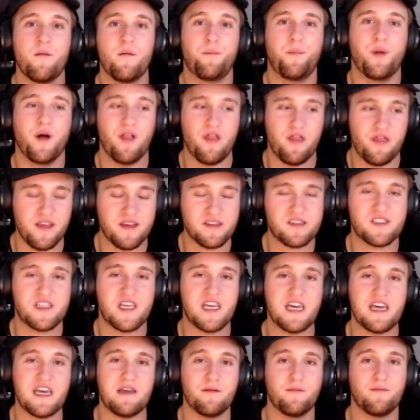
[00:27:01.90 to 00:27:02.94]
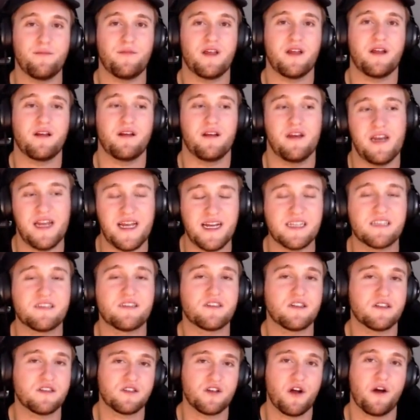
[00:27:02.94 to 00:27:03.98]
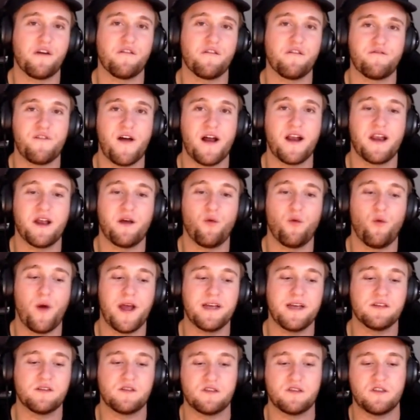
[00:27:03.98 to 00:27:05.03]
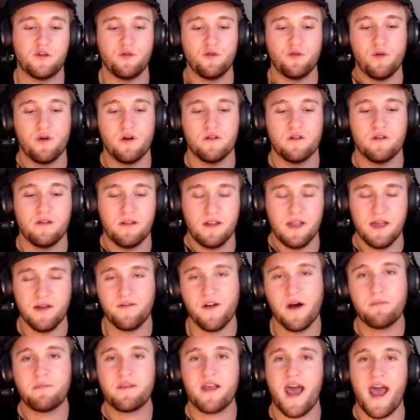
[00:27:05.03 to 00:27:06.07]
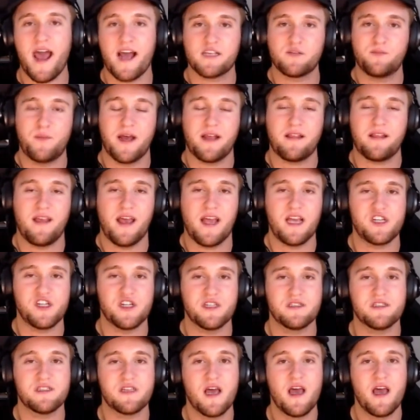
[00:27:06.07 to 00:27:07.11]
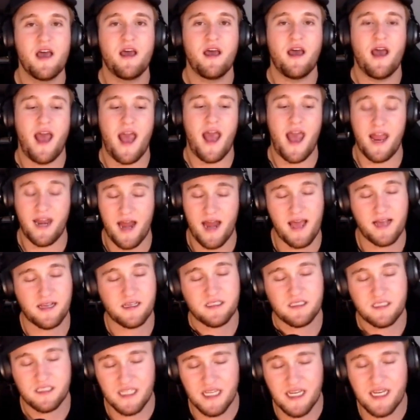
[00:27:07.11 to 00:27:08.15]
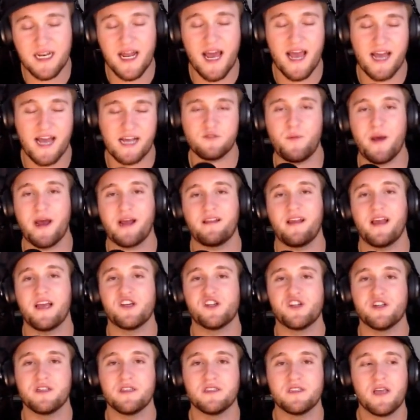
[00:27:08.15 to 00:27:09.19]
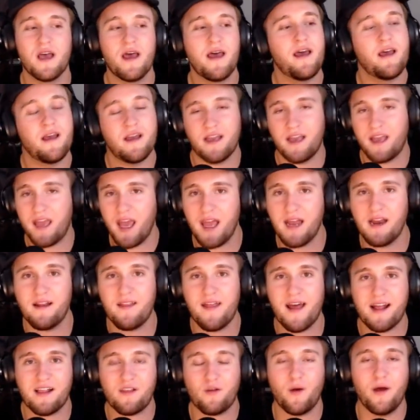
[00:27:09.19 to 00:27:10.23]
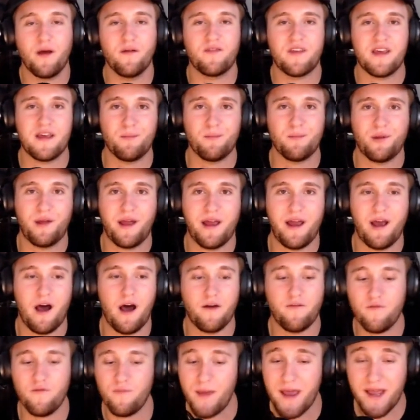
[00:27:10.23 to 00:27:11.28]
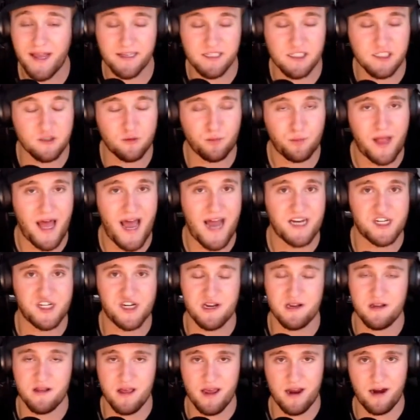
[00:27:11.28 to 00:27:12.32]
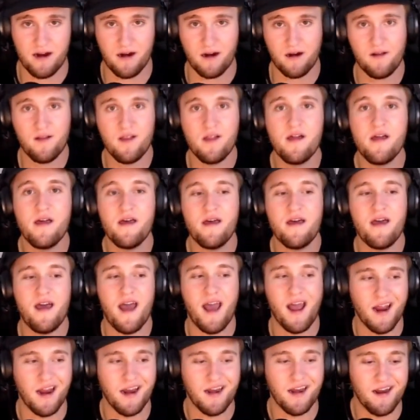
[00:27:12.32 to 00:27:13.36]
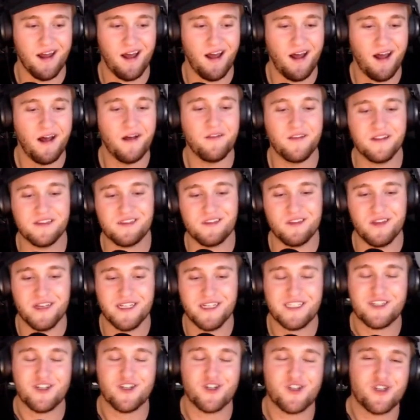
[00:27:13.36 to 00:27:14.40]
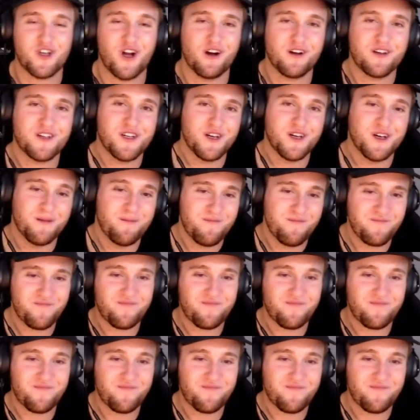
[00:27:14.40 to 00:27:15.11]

but this team needs to start finding ways to live up to expectations and exceed expectations, get into that 12-team playoff, make a splash in there, and let's just start to